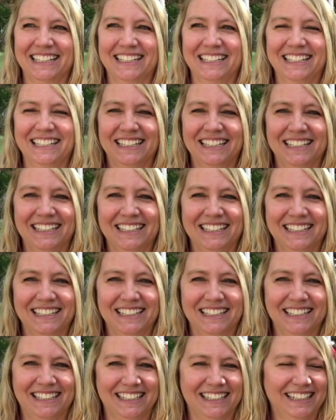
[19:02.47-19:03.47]

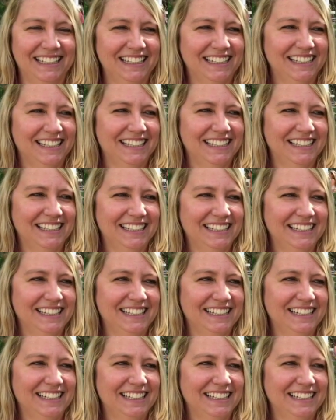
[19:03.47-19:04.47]

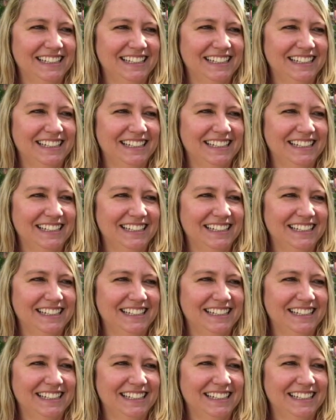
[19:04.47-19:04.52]
(silent)